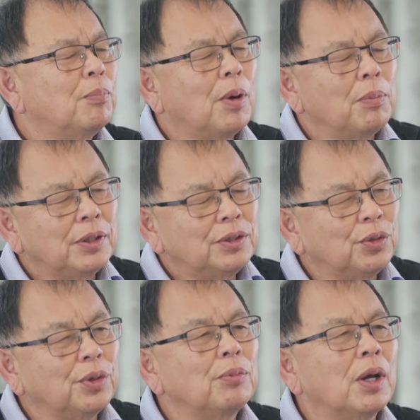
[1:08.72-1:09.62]
probably
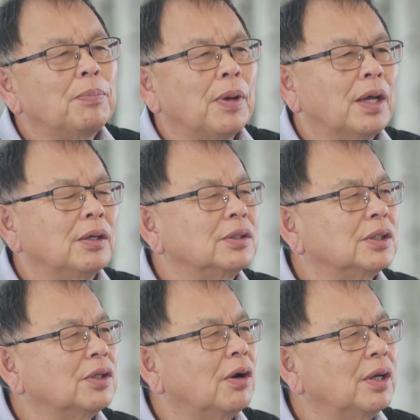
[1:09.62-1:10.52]
doing my part in
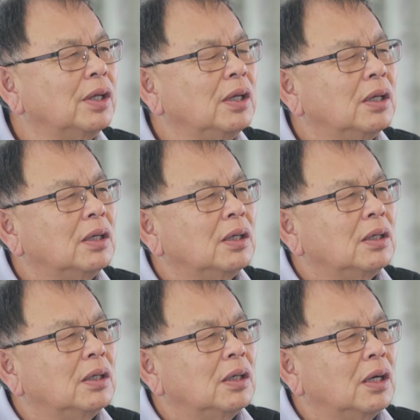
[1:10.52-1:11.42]
society.
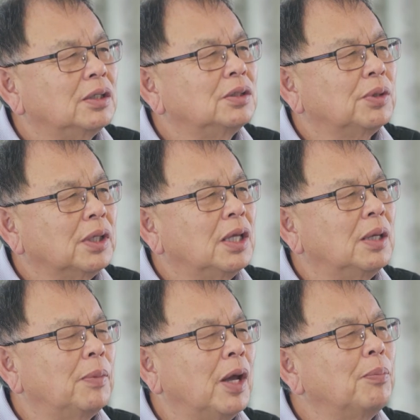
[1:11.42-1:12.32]
I just want to
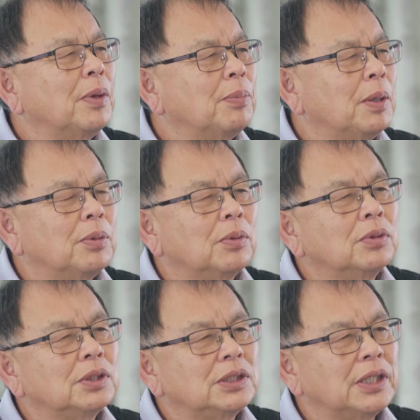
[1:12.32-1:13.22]
keep helping
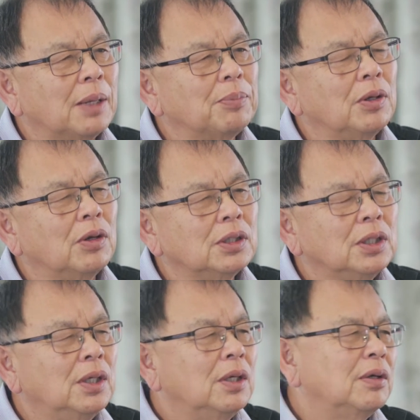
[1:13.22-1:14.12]
people set up their life.
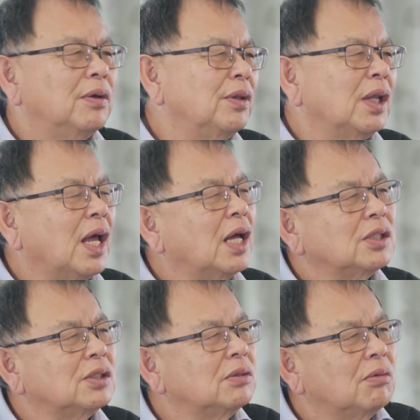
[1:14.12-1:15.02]
In the
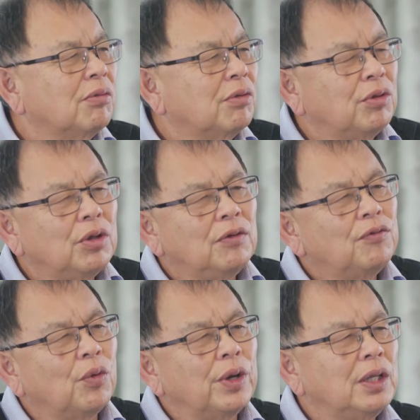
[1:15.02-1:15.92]
last 30,
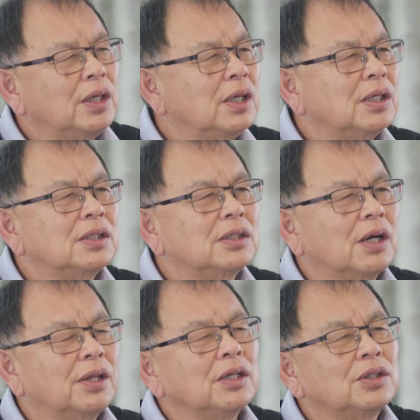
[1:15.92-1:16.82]
40 years,
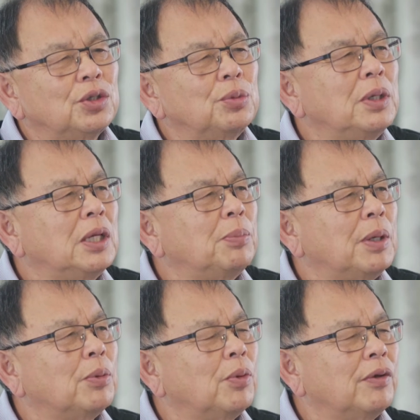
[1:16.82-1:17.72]
I think too many
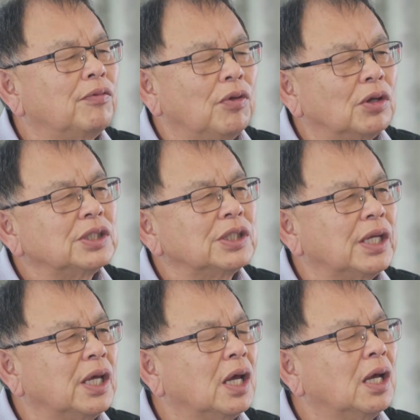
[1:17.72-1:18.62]
people have lost
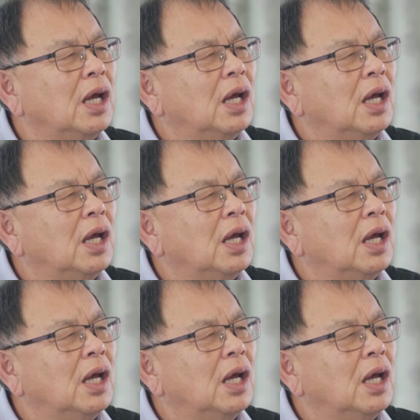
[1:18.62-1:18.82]
their